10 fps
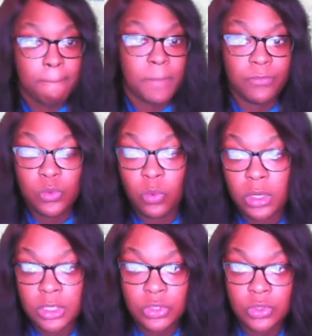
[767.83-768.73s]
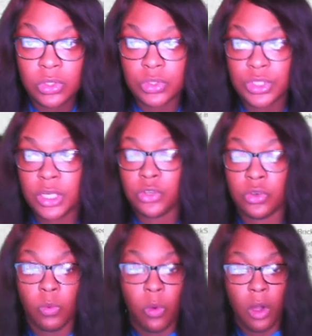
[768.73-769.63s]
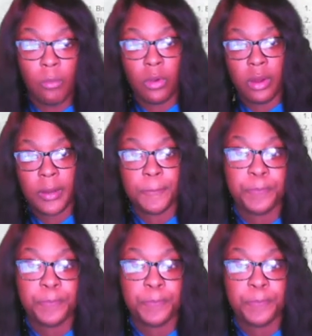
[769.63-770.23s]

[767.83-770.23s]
If you wanted to, you know, check your Walmart